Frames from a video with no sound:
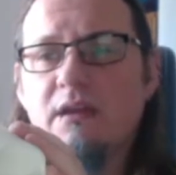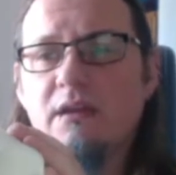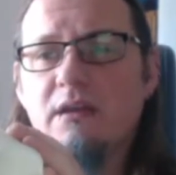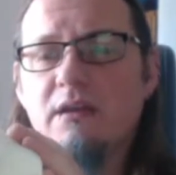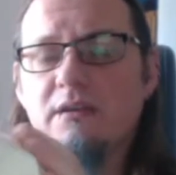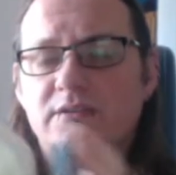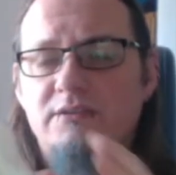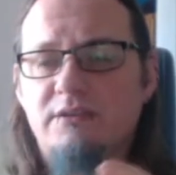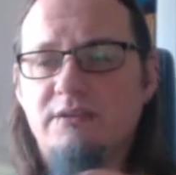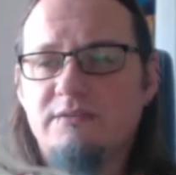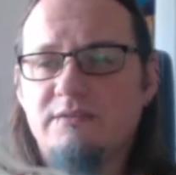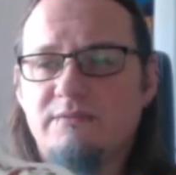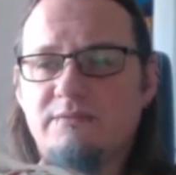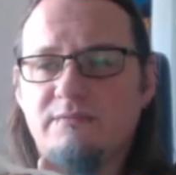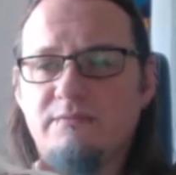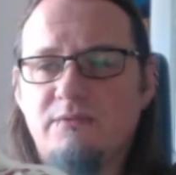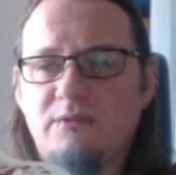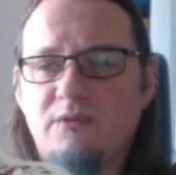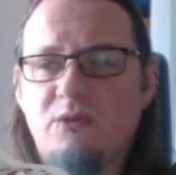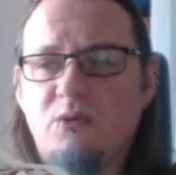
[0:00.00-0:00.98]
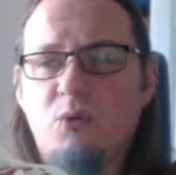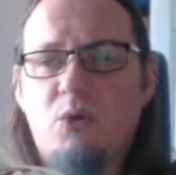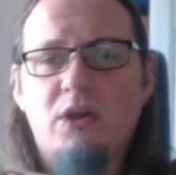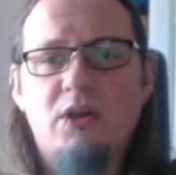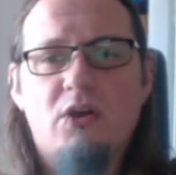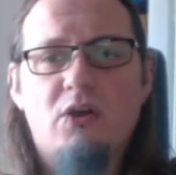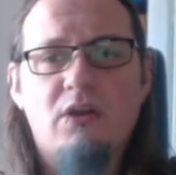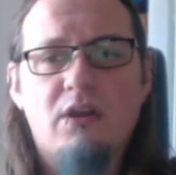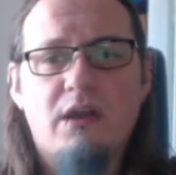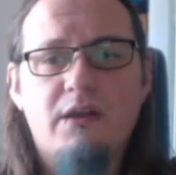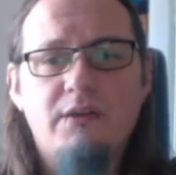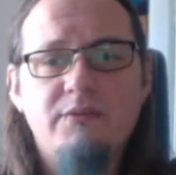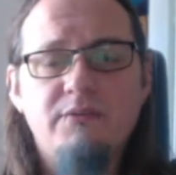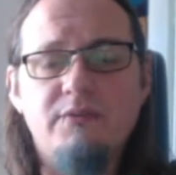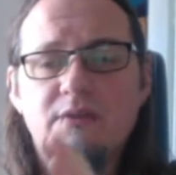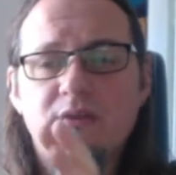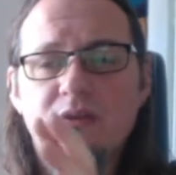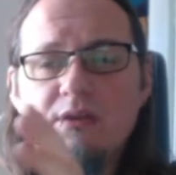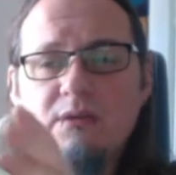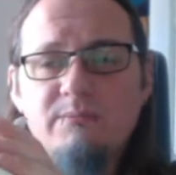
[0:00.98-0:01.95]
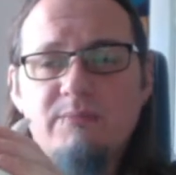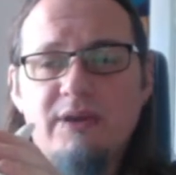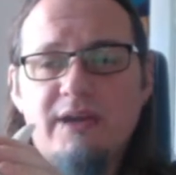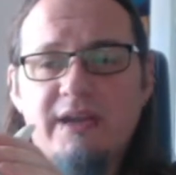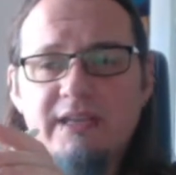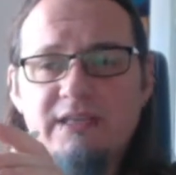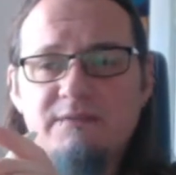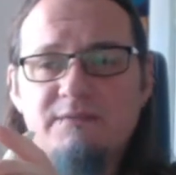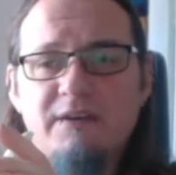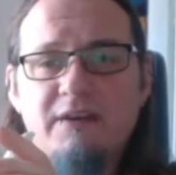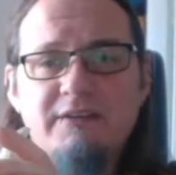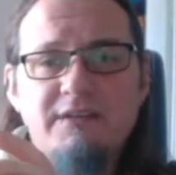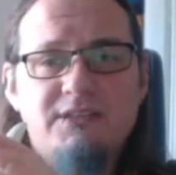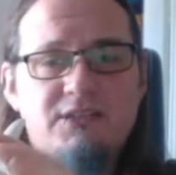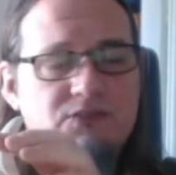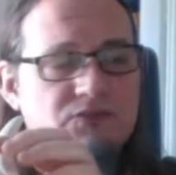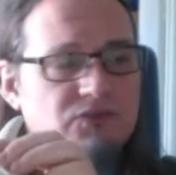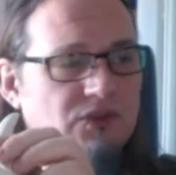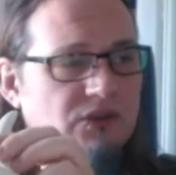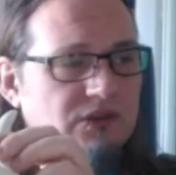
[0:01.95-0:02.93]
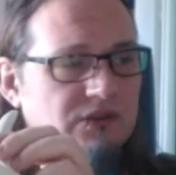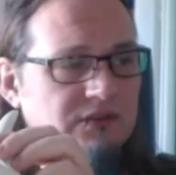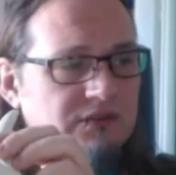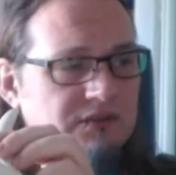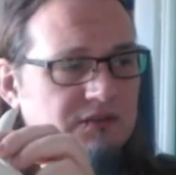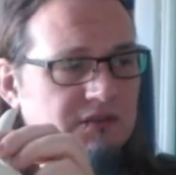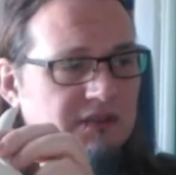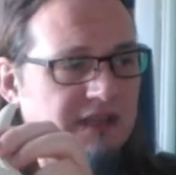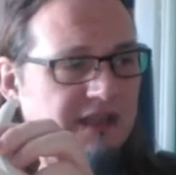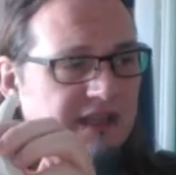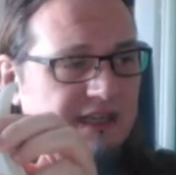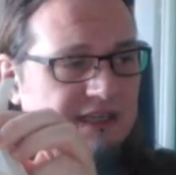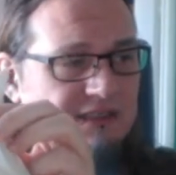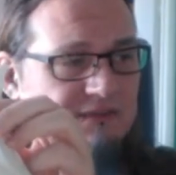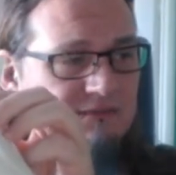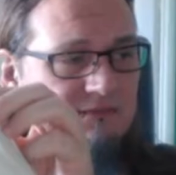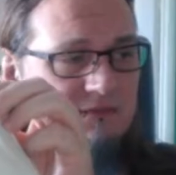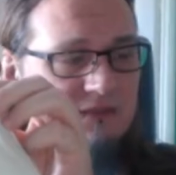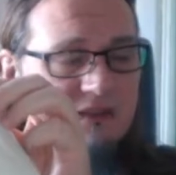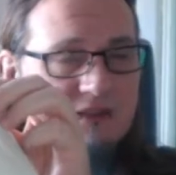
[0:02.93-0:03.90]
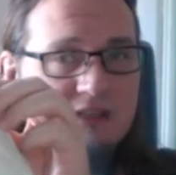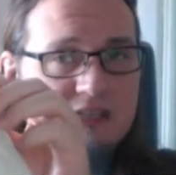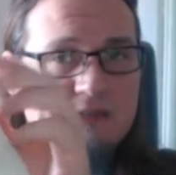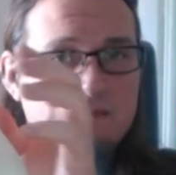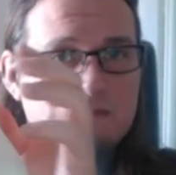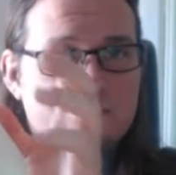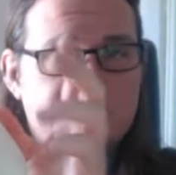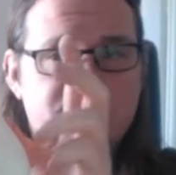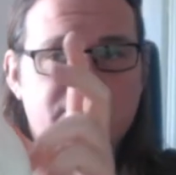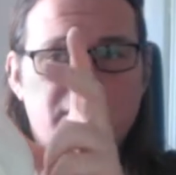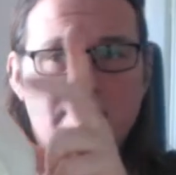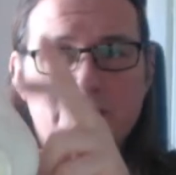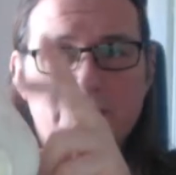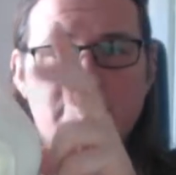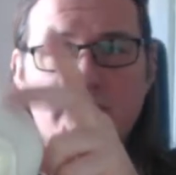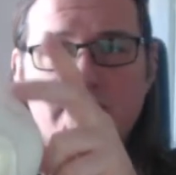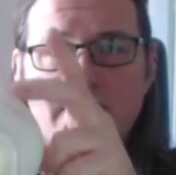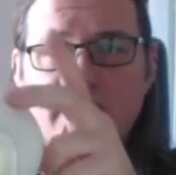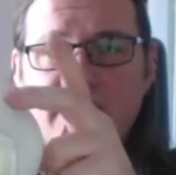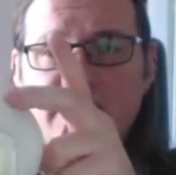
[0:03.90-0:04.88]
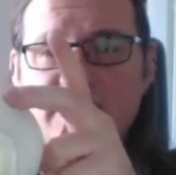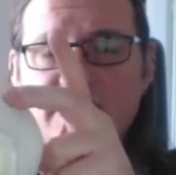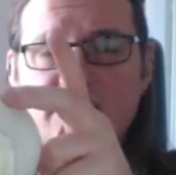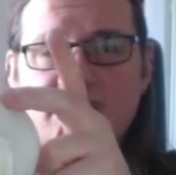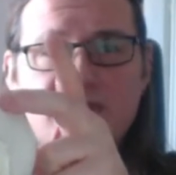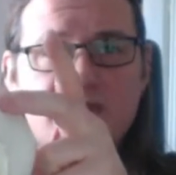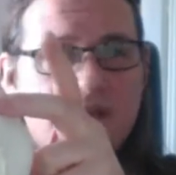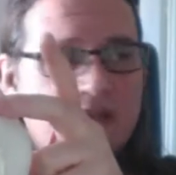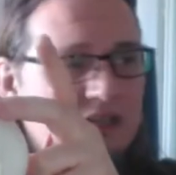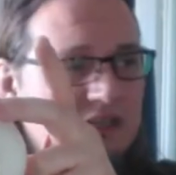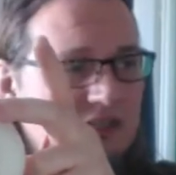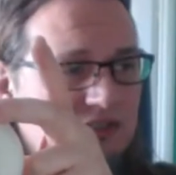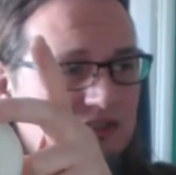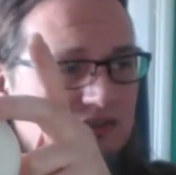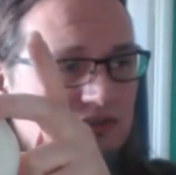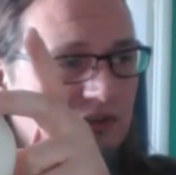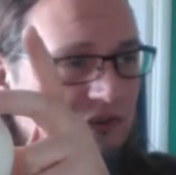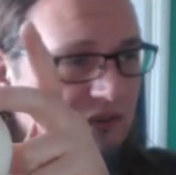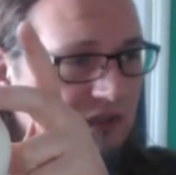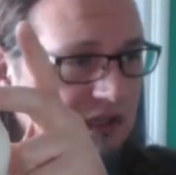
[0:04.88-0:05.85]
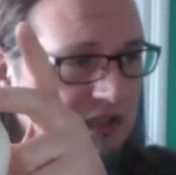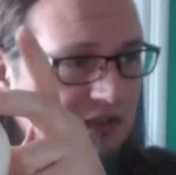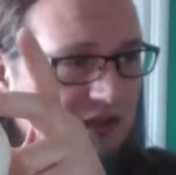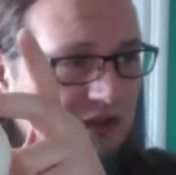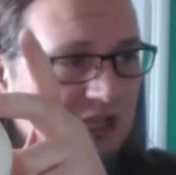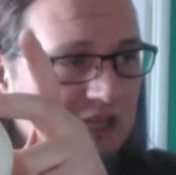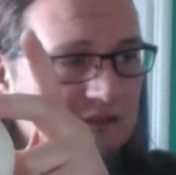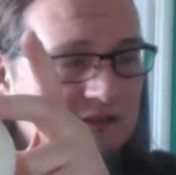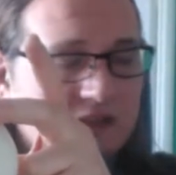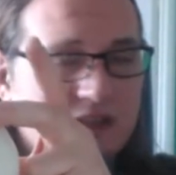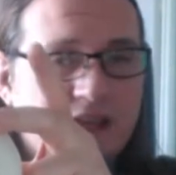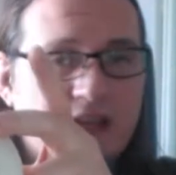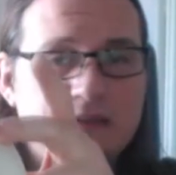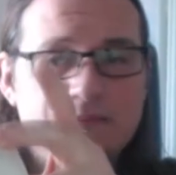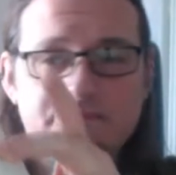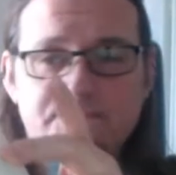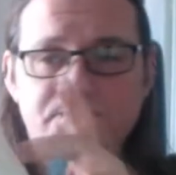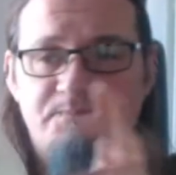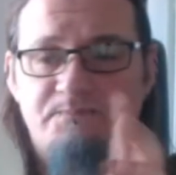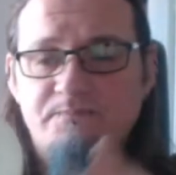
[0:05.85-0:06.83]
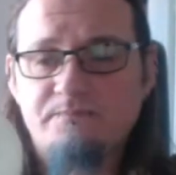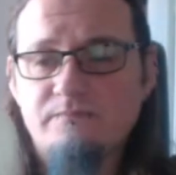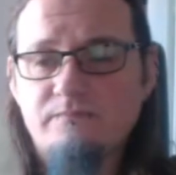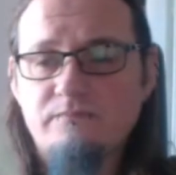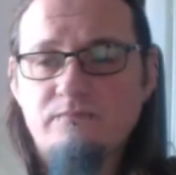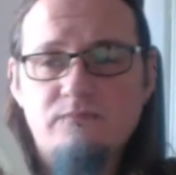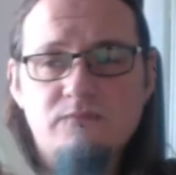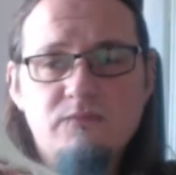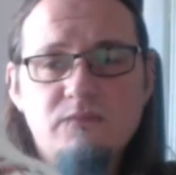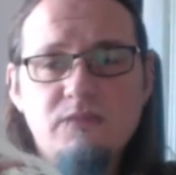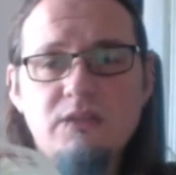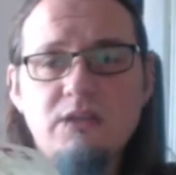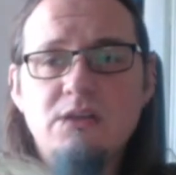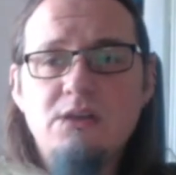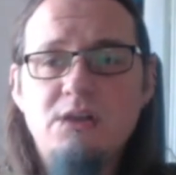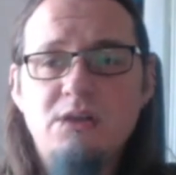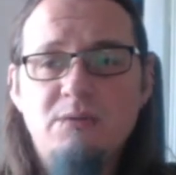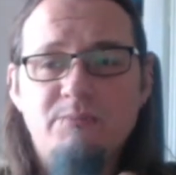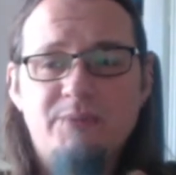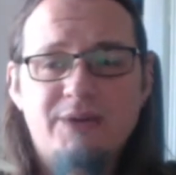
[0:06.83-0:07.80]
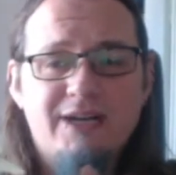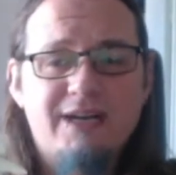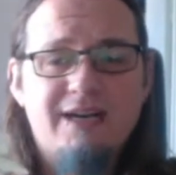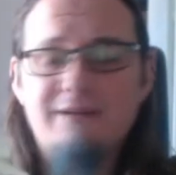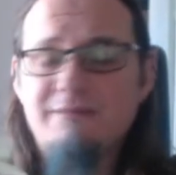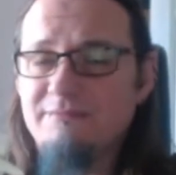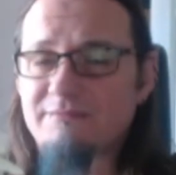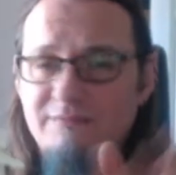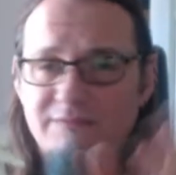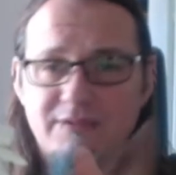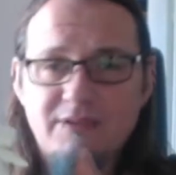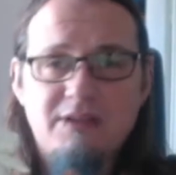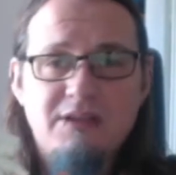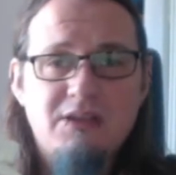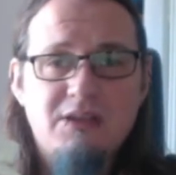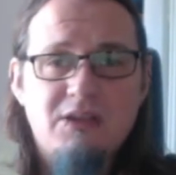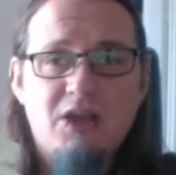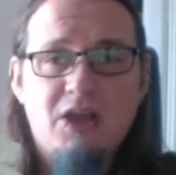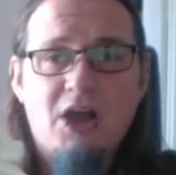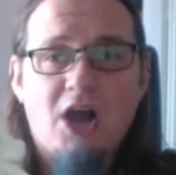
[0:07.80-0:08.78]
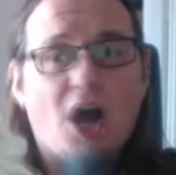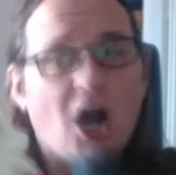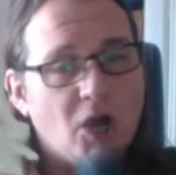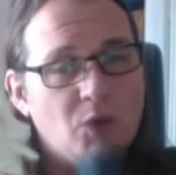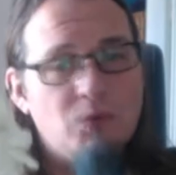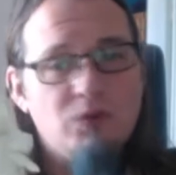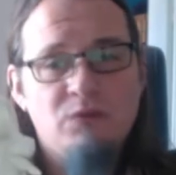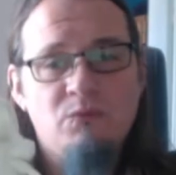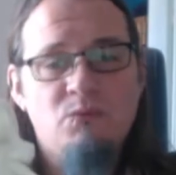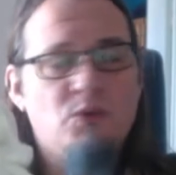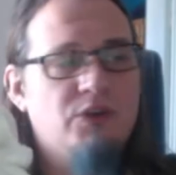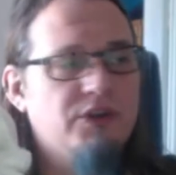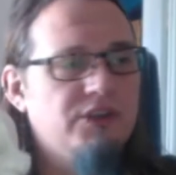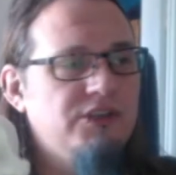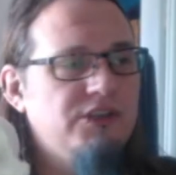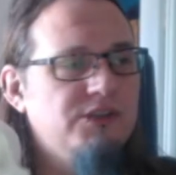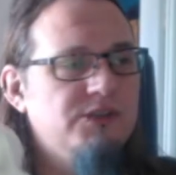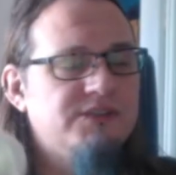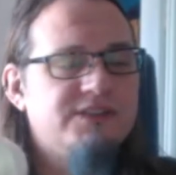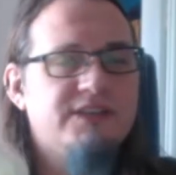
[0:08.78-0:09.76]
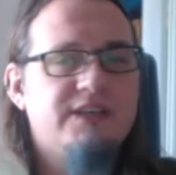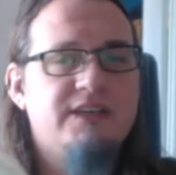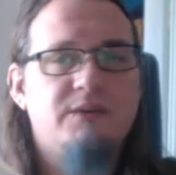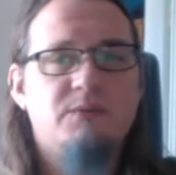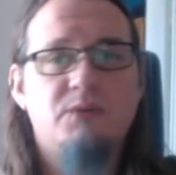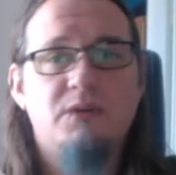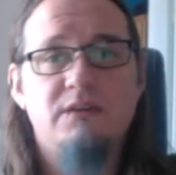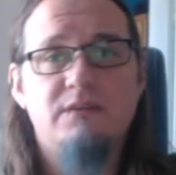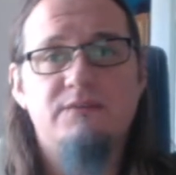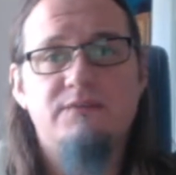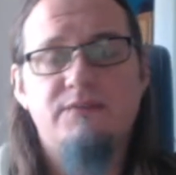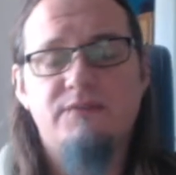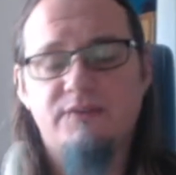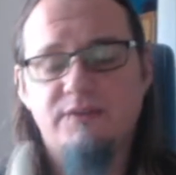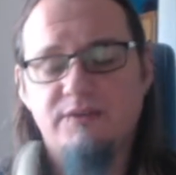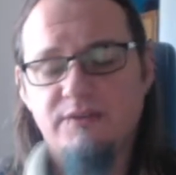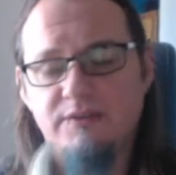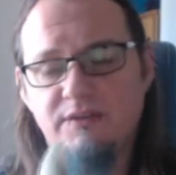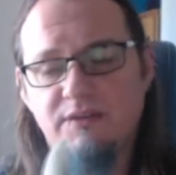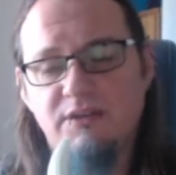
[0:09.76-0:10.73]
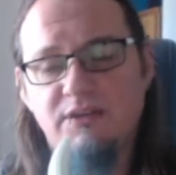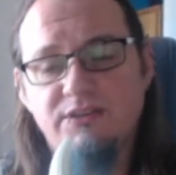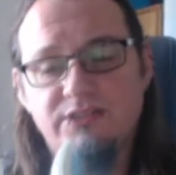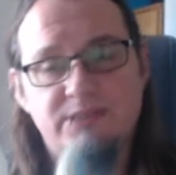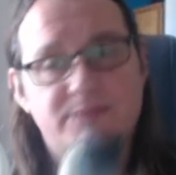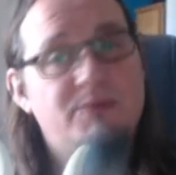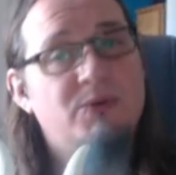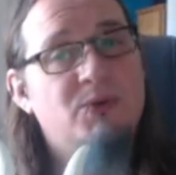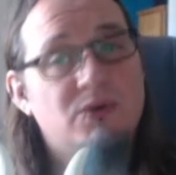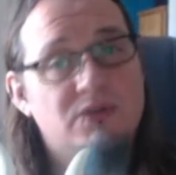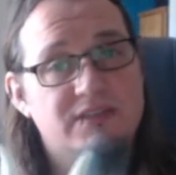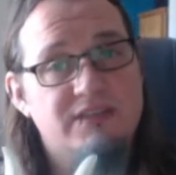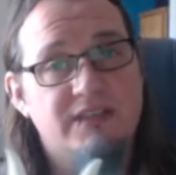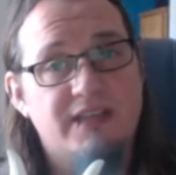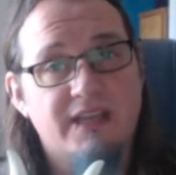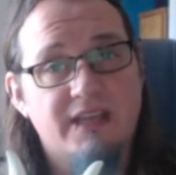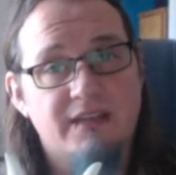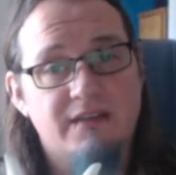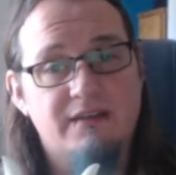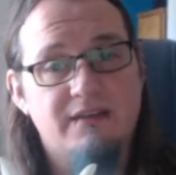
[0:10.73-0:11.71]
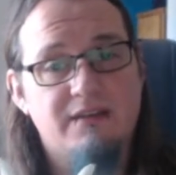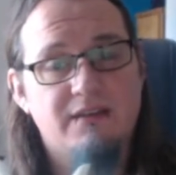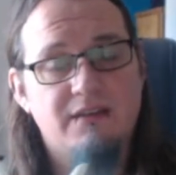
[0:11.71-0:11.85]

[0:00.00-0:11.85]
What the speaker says: so it's quite hollow, but it's very strong. This filament is really strong, I'll give it that. But I wouldn't want to use it with supports again.